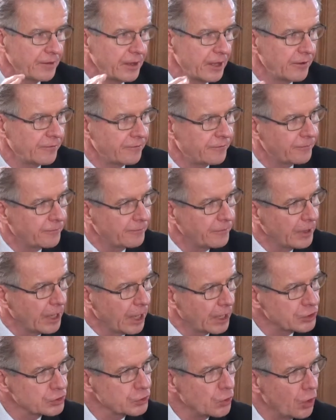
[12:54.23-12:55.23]
if
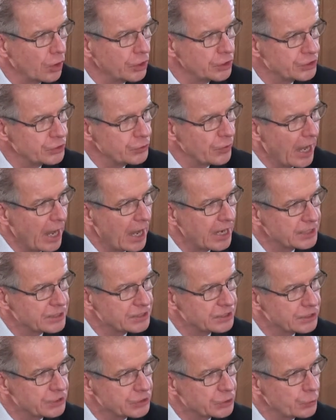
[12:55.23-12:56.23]
as long as you had a
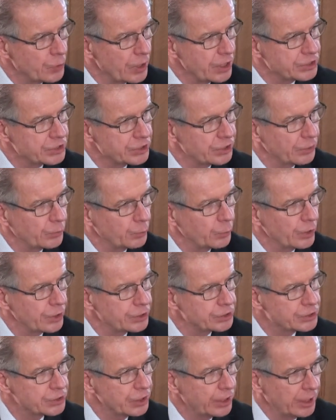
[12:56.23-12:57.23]
situation in
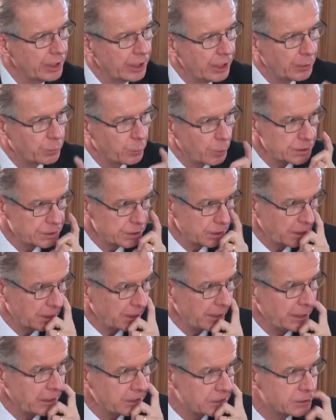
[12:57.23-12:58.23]
which it wasn't
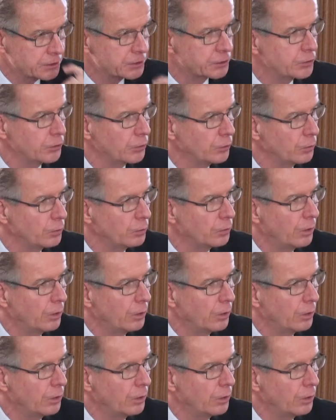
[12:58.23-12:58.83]
linked to